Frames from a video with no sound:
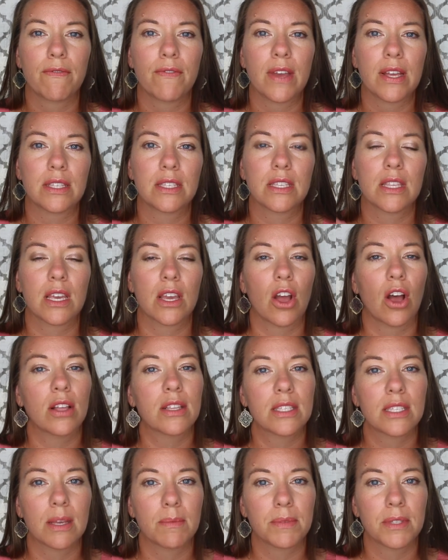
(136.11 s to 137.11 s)
fits the
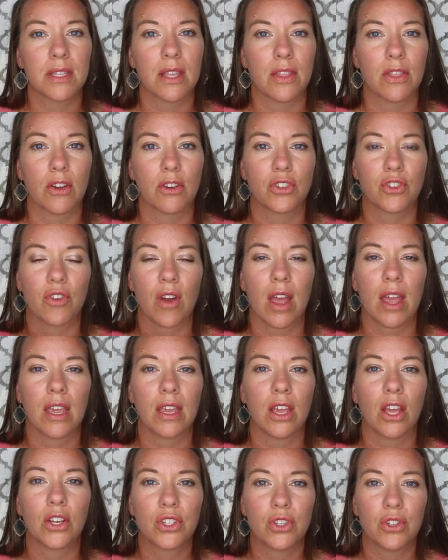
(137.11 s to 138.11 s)
concepts that they're
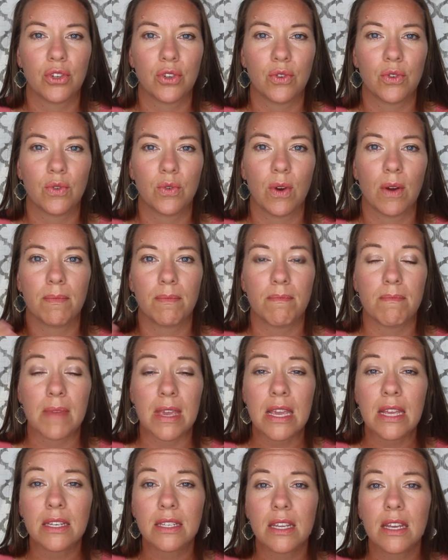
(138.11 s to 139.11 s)
trying to
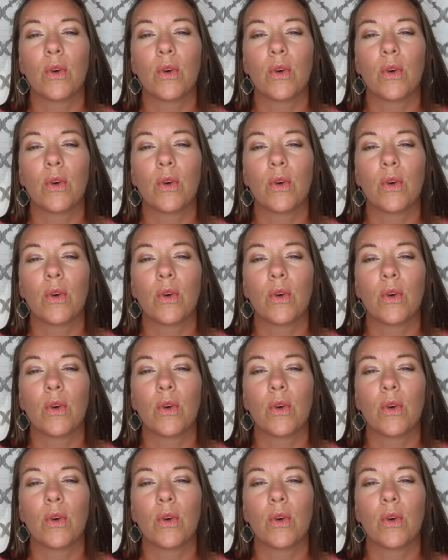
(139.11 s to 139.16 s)
meet.